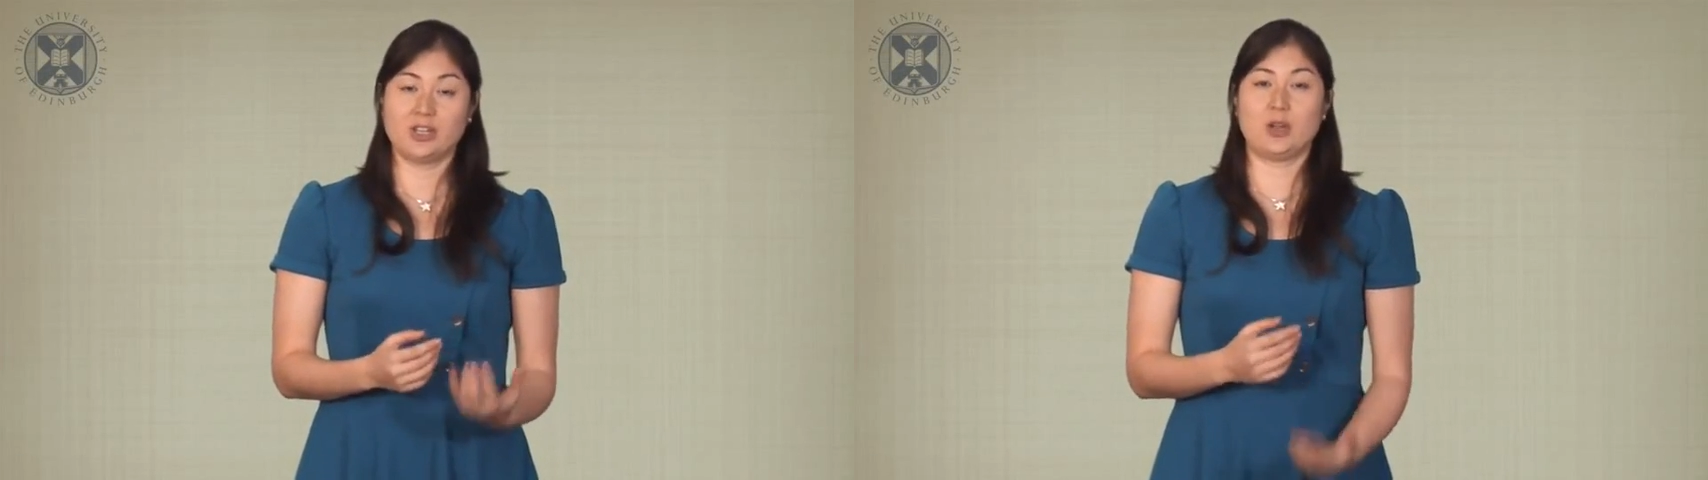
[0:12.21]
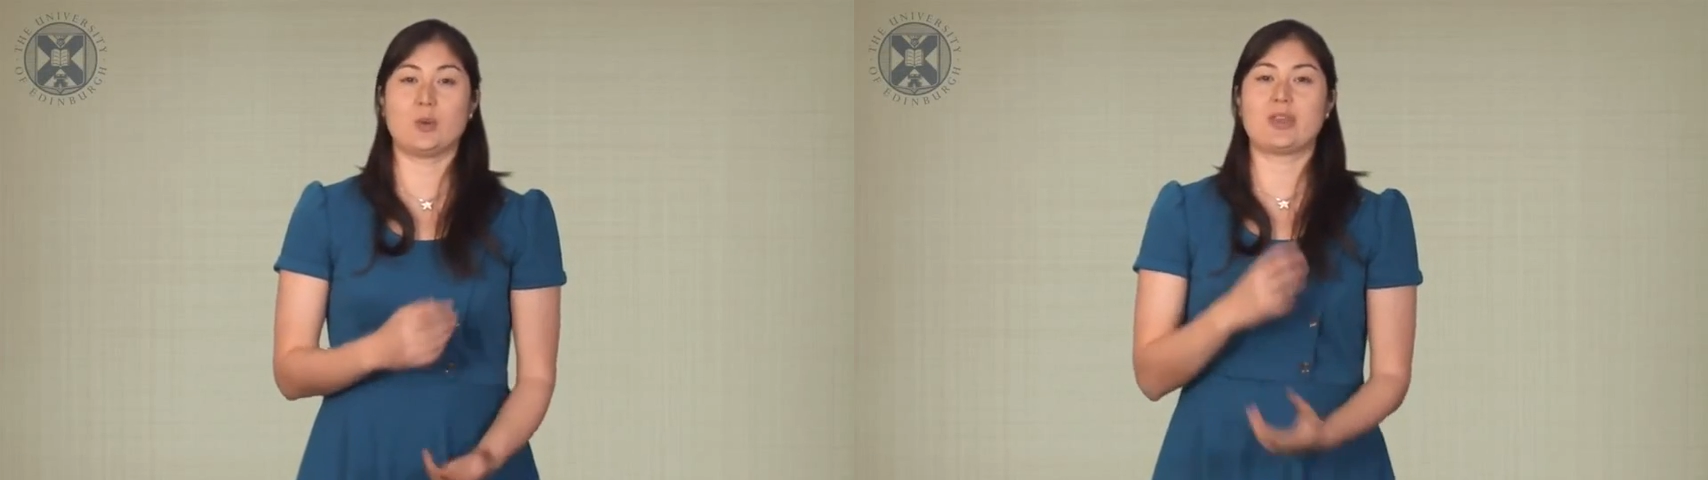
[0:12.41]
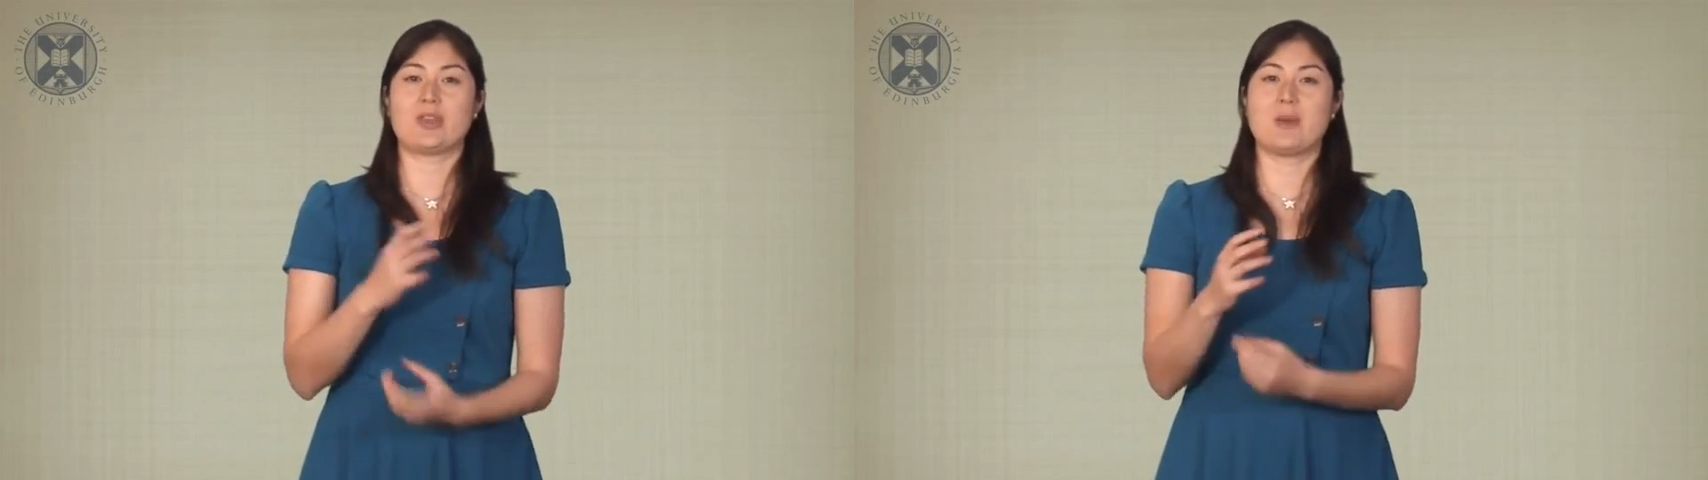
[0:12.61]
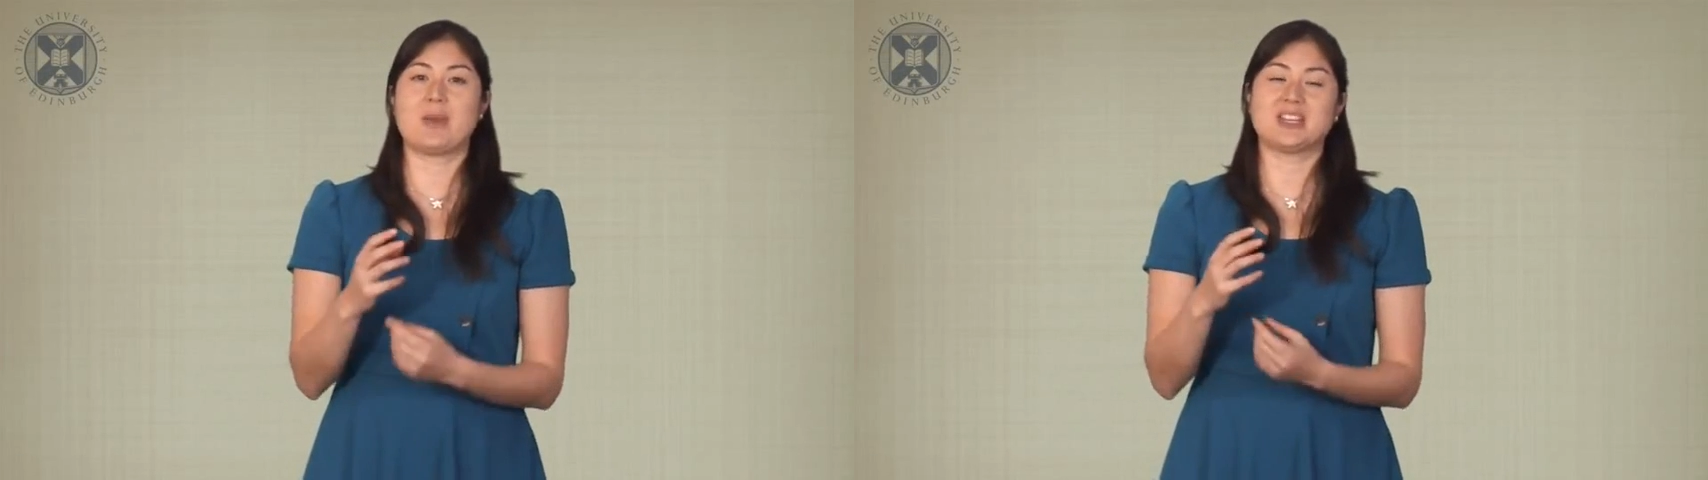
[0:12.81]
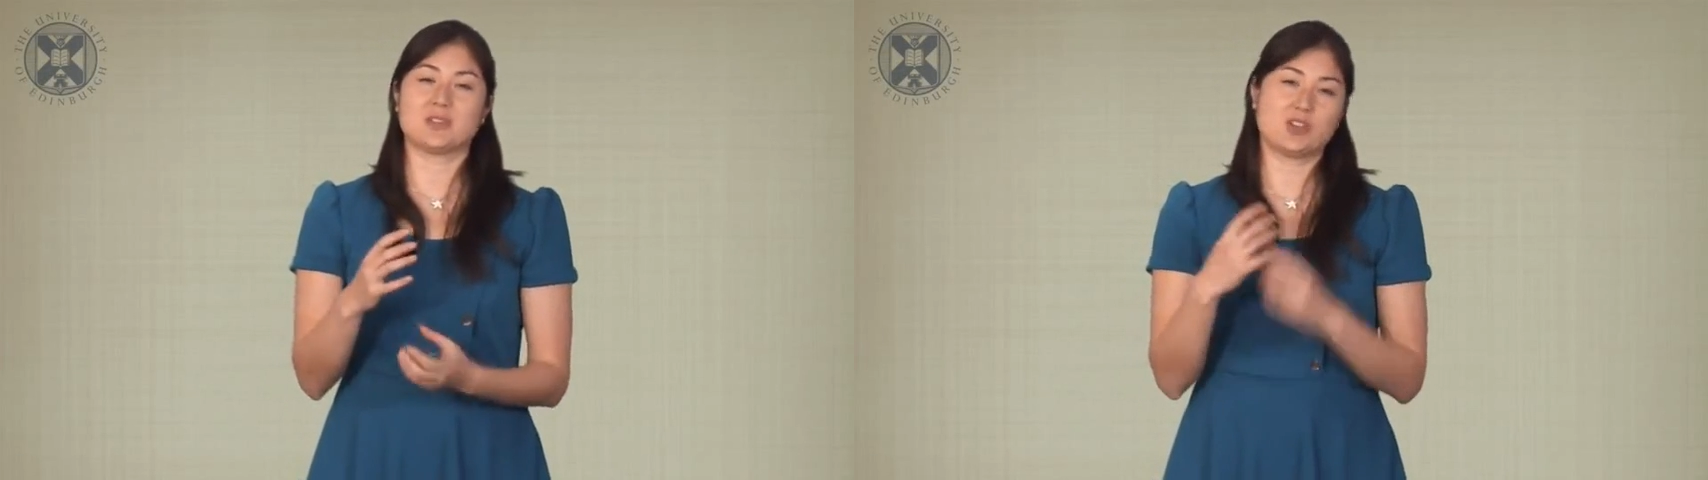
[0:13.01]
you know, whether they're
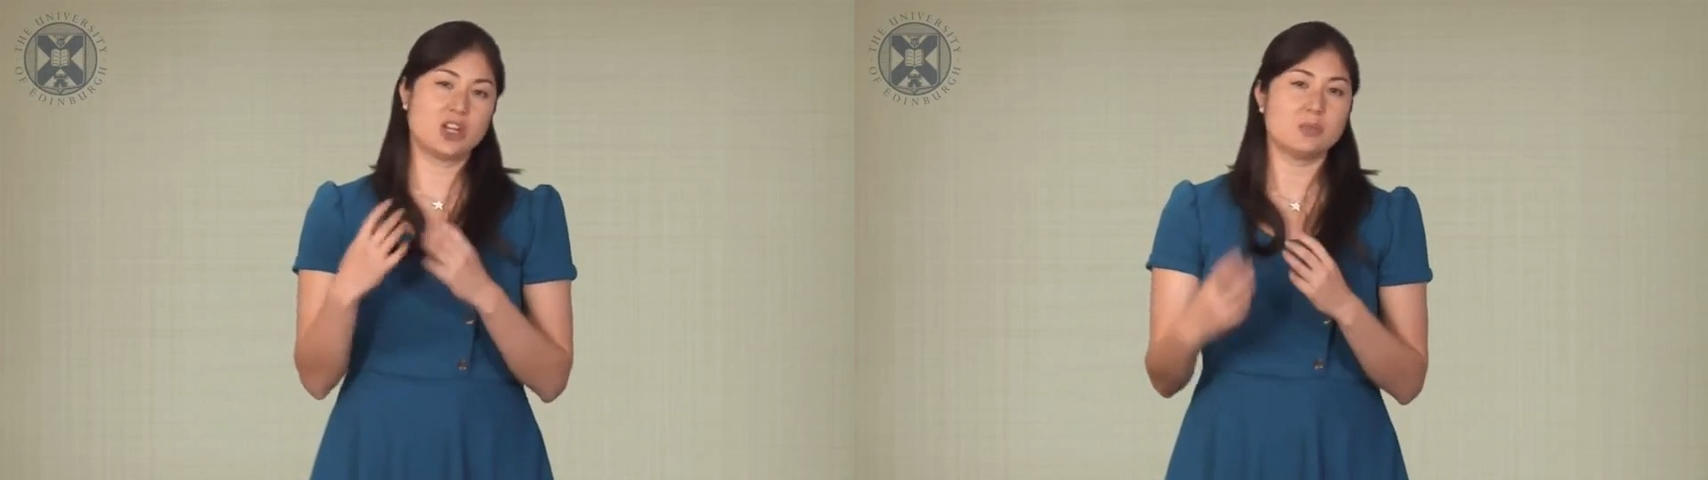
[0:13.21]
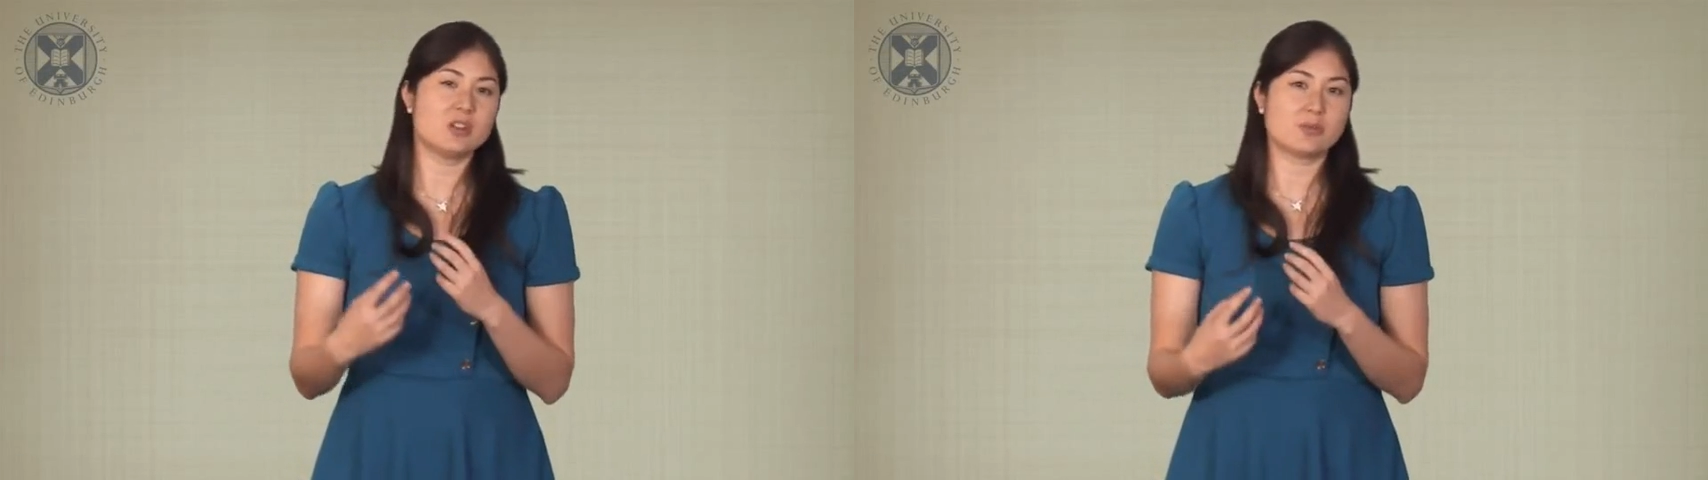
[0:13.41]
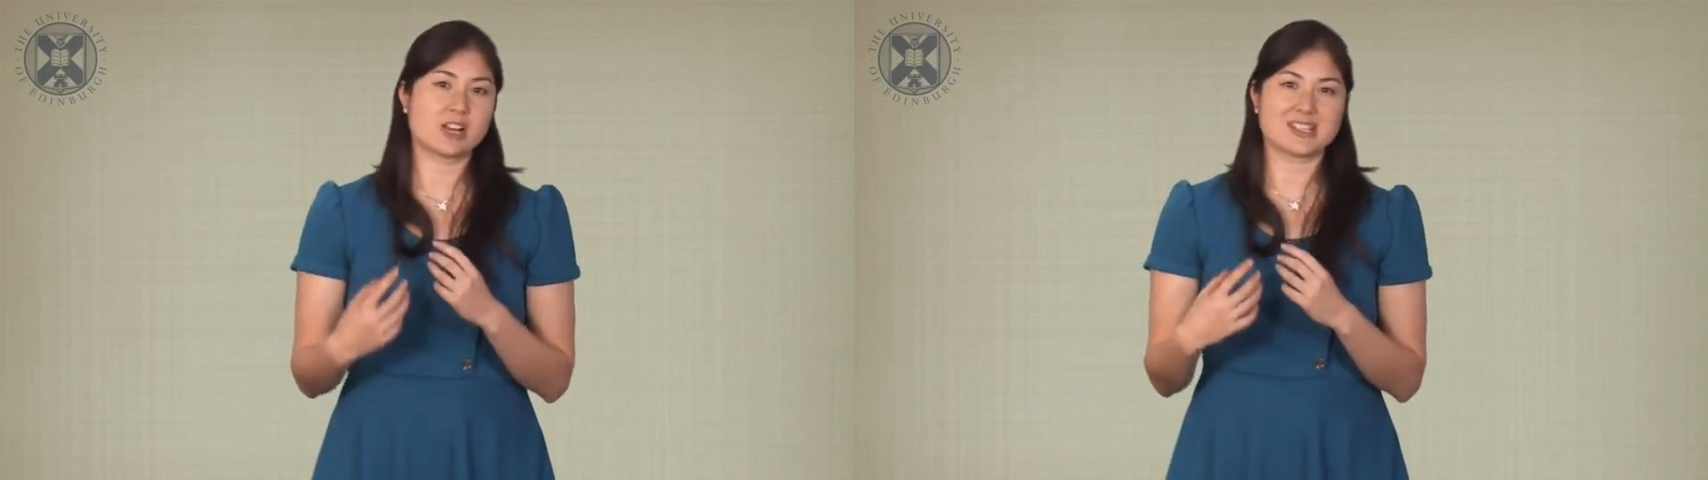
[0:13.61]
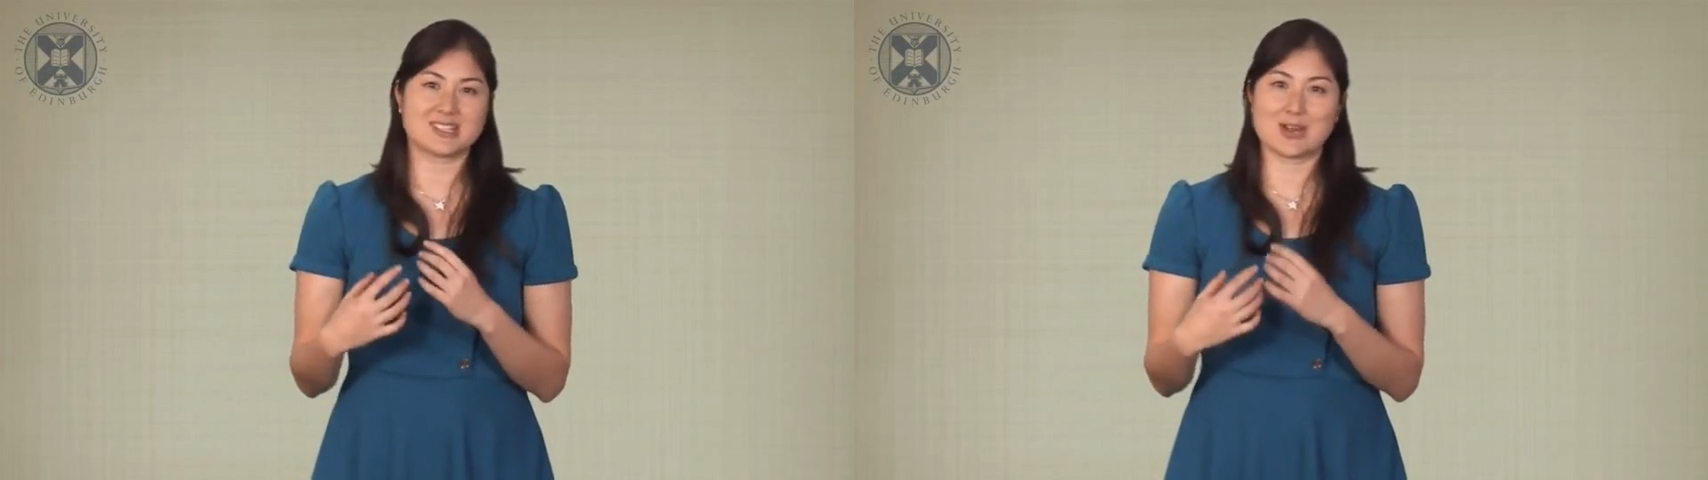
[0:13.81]
made of human brain